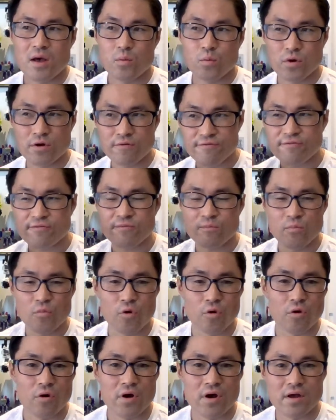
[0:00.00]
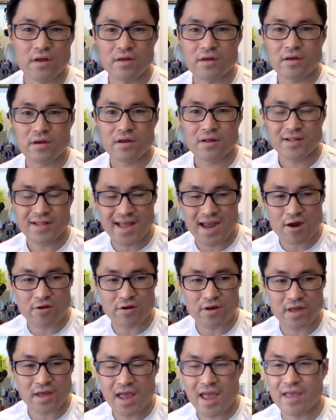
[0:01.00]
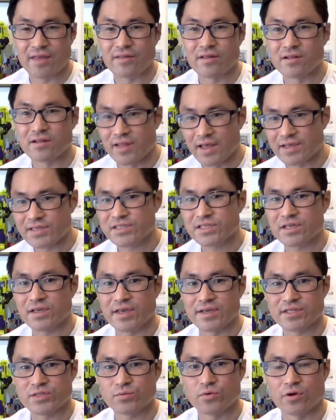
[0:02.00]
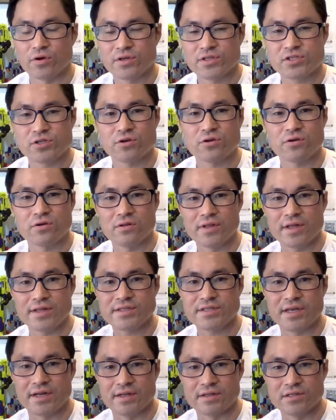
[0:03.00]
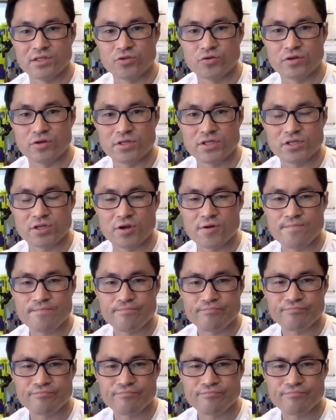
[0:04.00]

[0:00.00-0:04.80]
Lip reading: with more clarity and less guesswork. So let's get into it. So